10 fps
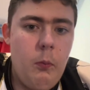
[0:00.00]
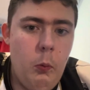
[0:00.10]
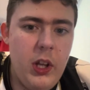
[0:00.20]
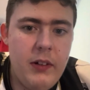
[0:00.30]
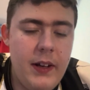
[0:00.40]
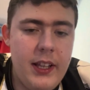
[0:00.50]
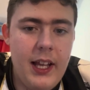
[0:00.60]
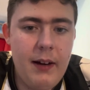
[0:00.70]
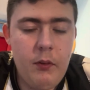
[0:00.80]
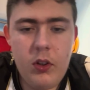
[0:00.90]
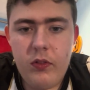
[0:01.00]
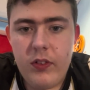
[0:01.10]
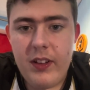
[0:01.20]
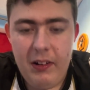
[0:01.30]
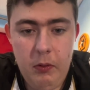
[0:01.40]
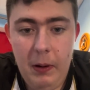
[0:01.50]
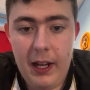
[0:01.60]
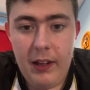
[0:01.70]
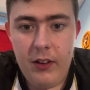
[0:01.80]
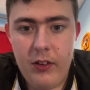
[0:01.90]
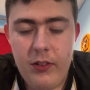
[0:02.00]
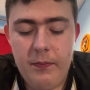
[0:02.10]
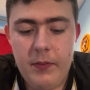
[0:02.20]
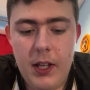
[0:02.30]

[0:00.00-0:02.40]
What a win that was for Stafford Rangers.